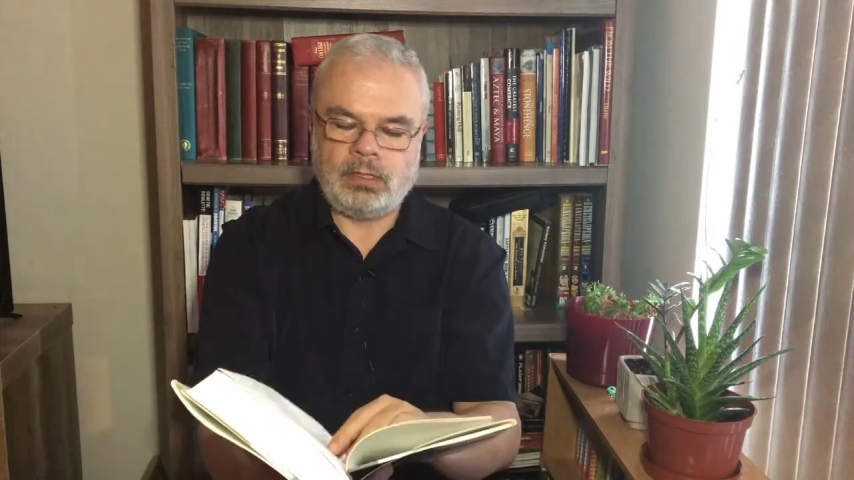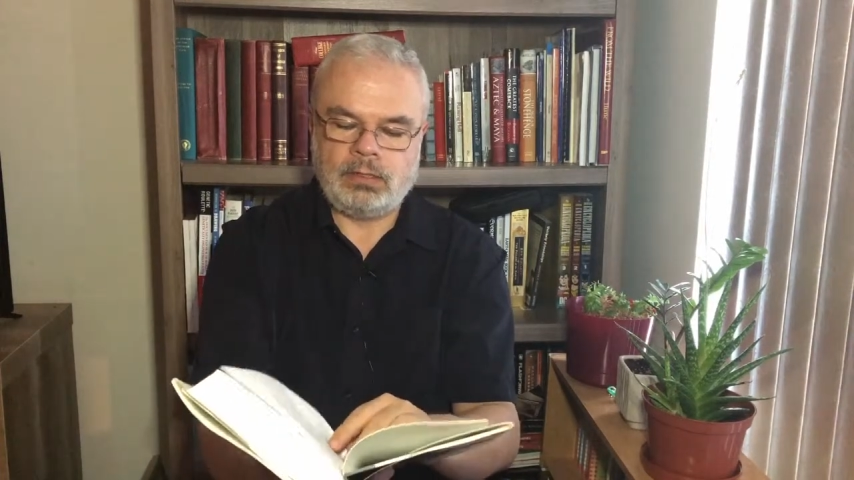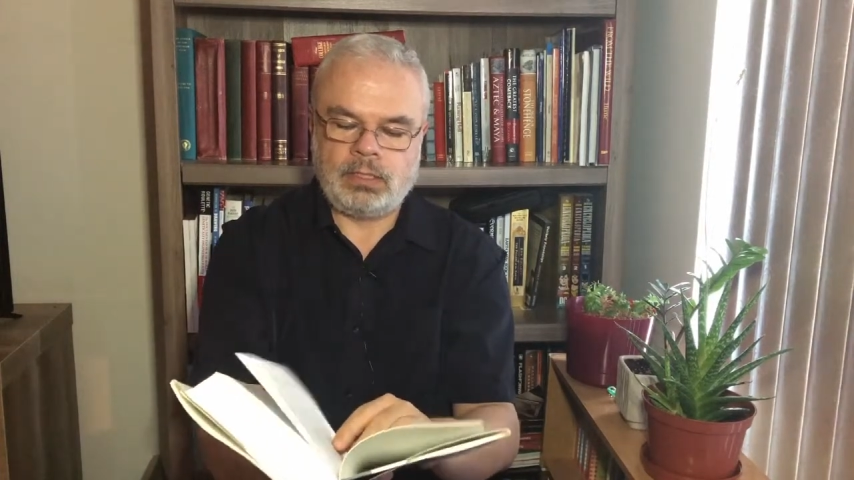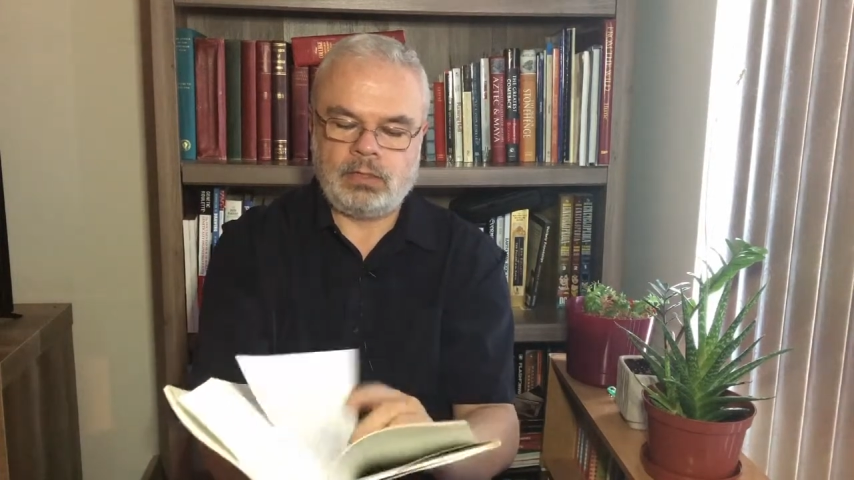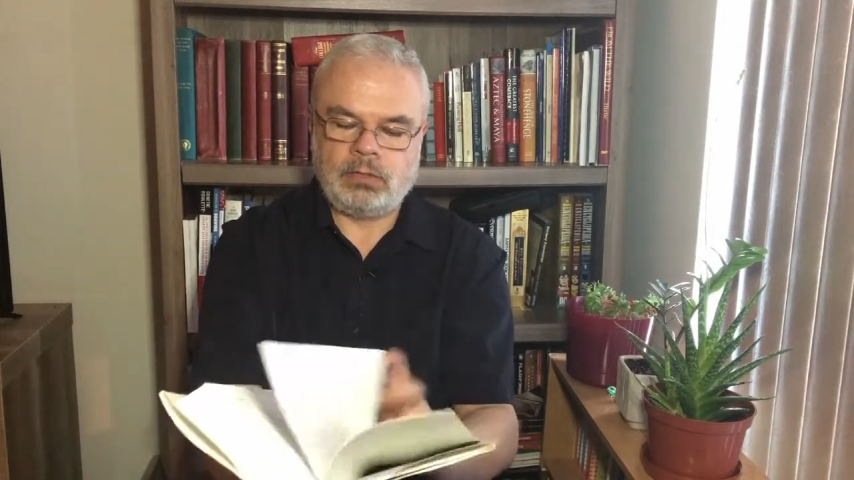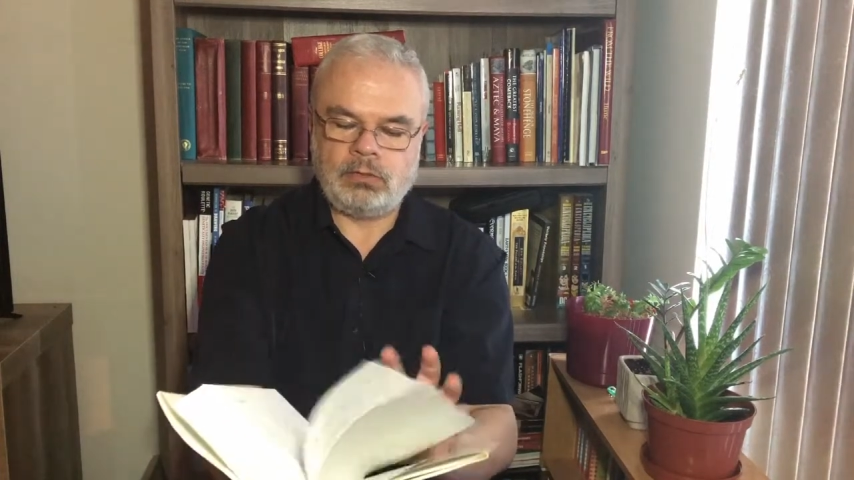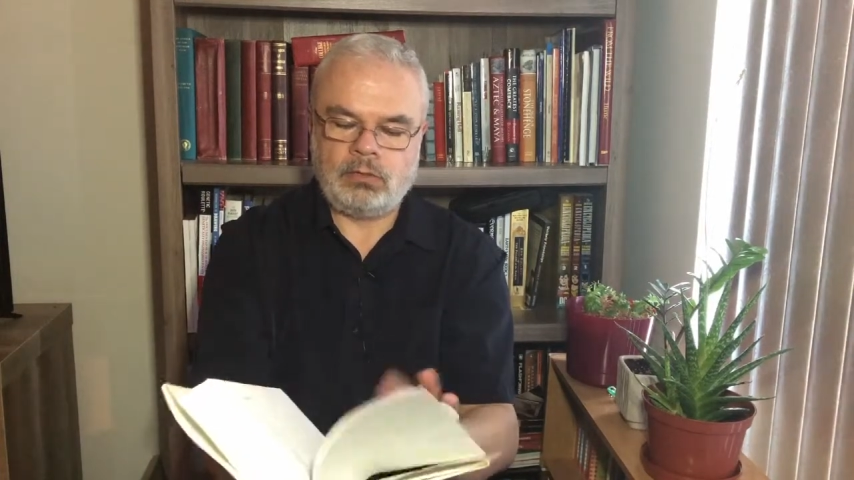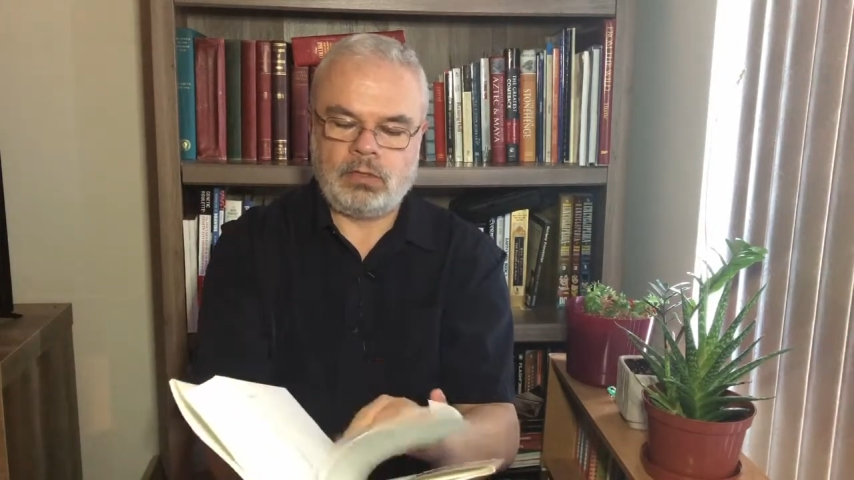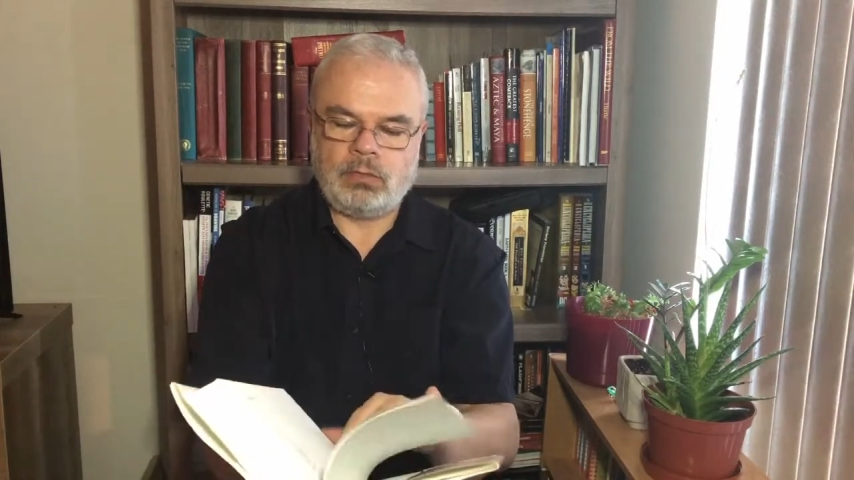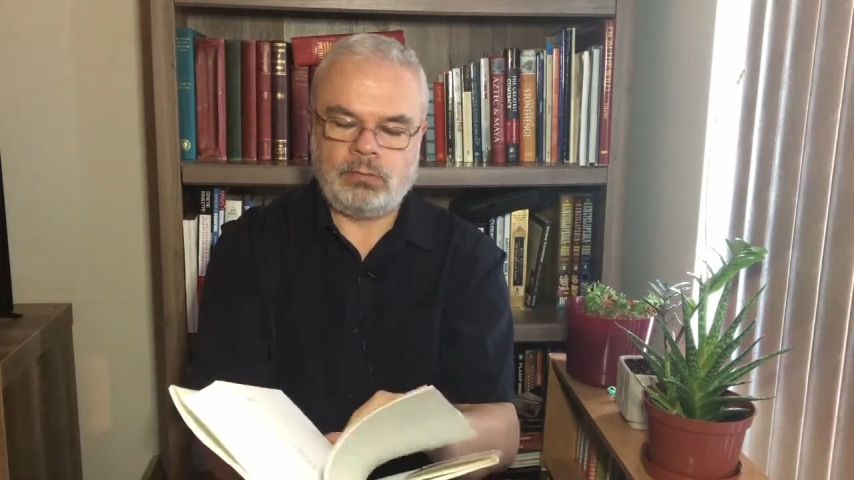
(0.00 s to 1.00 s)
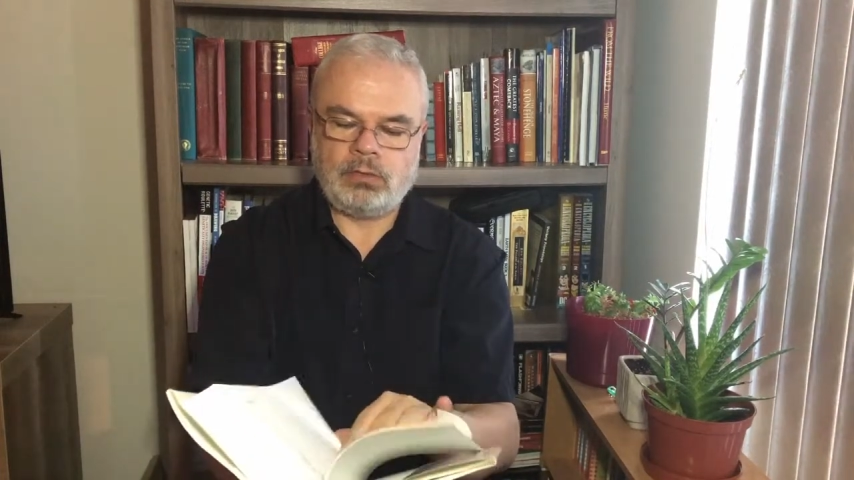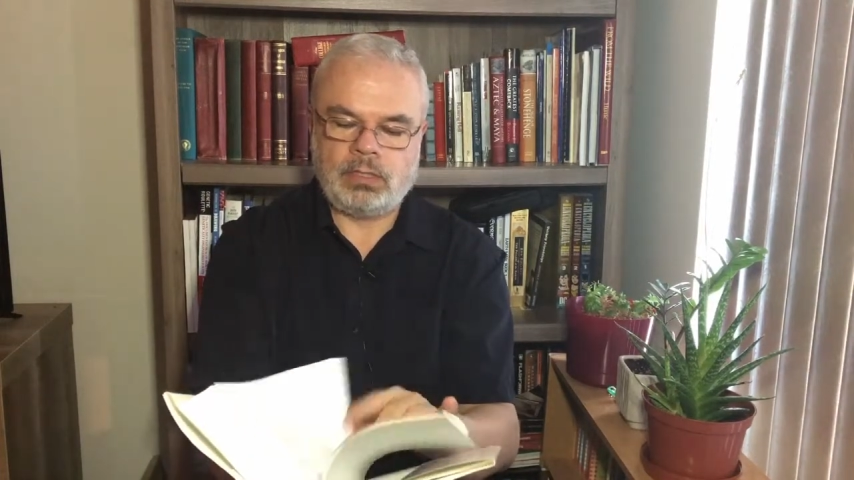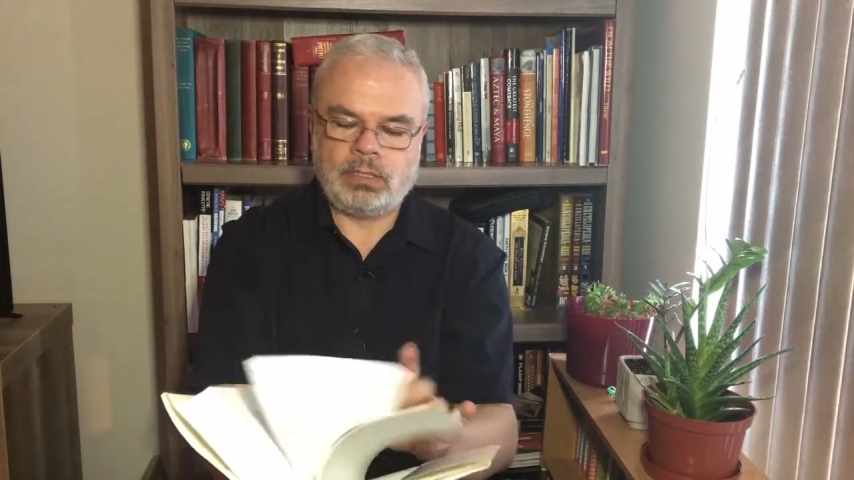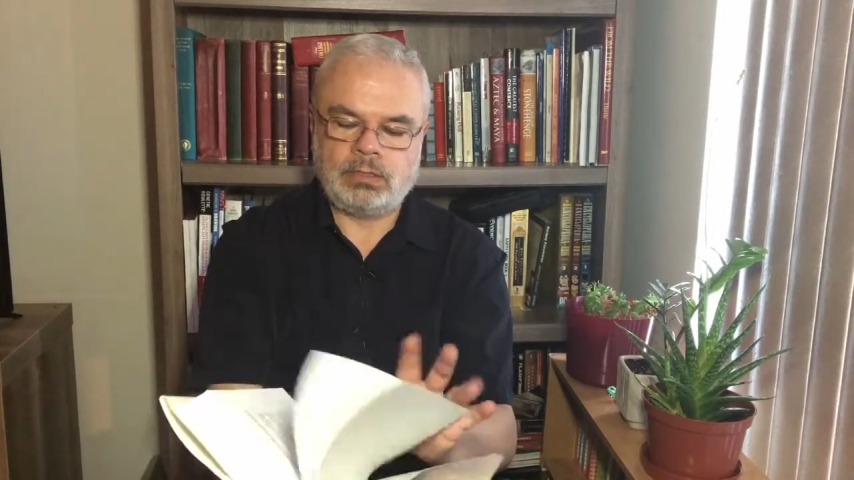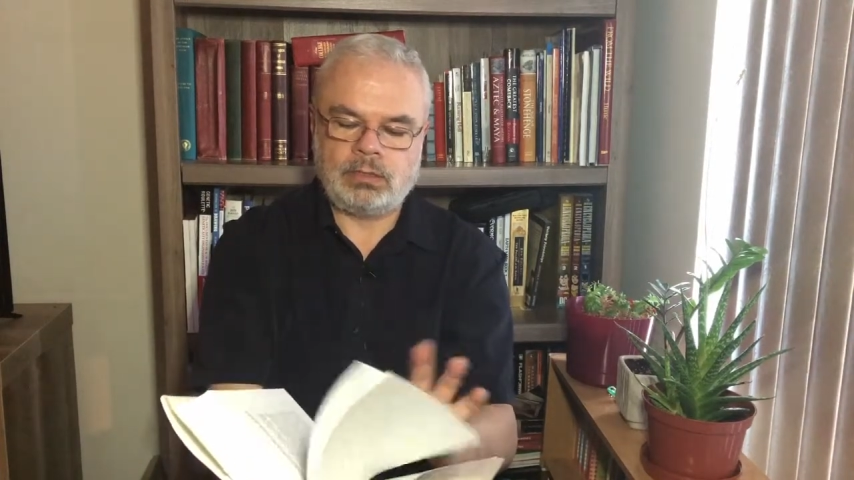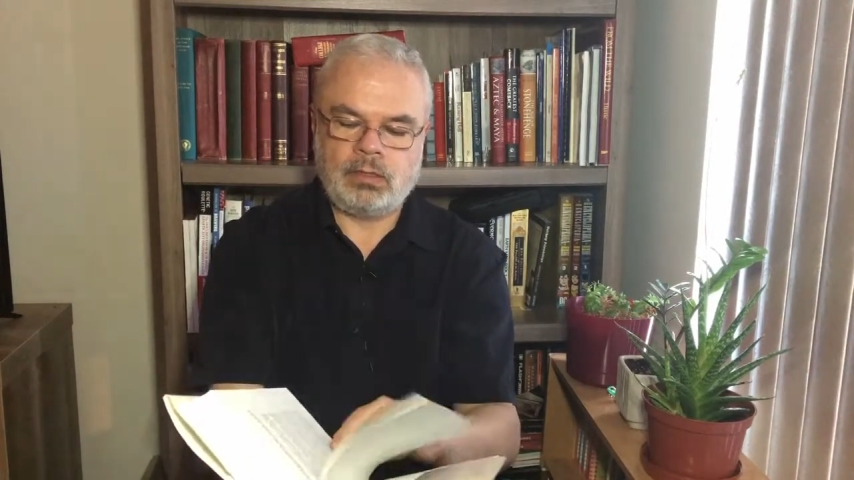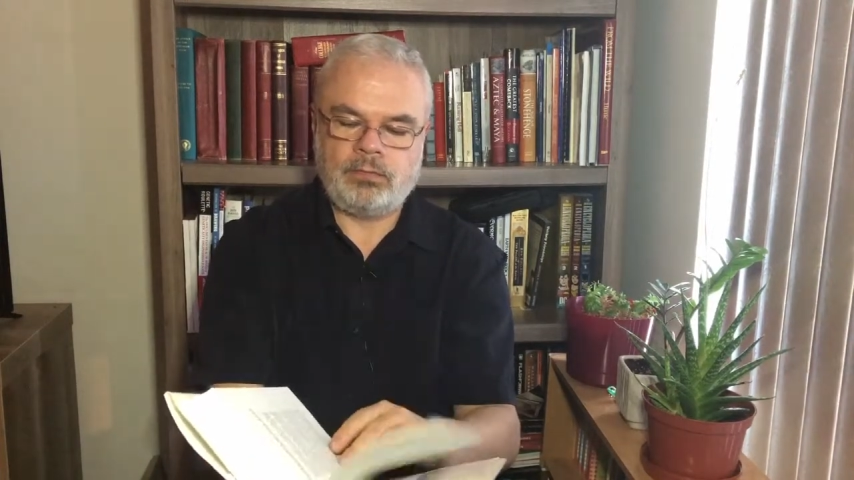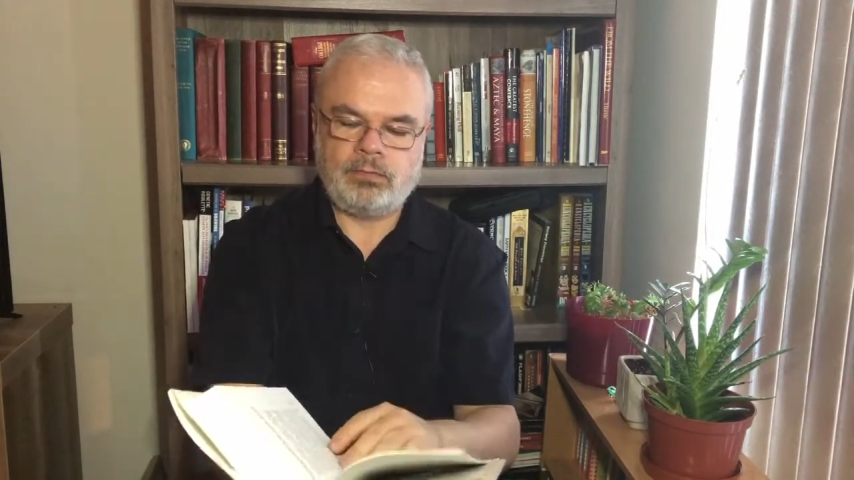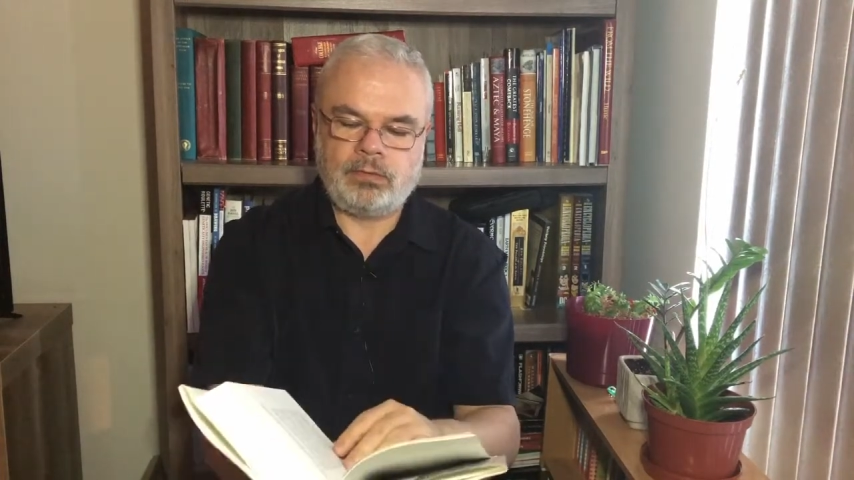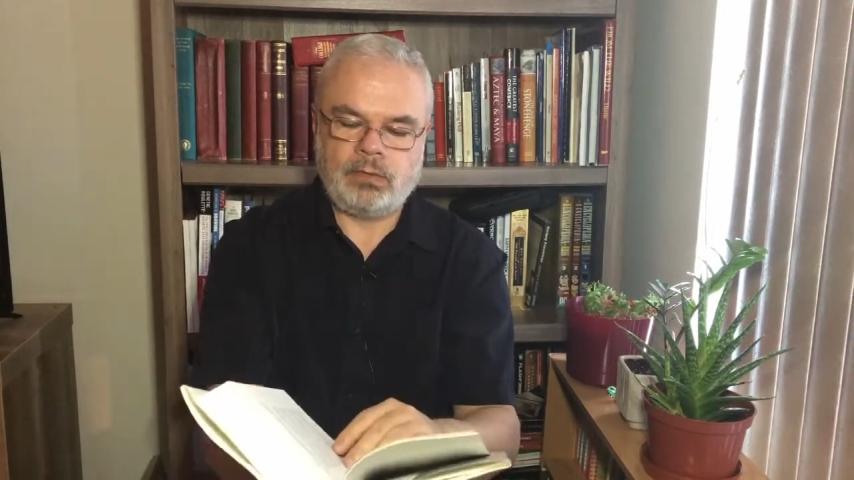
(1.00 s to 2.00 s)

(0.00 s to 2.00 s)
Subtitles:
it tells you all about that stuff.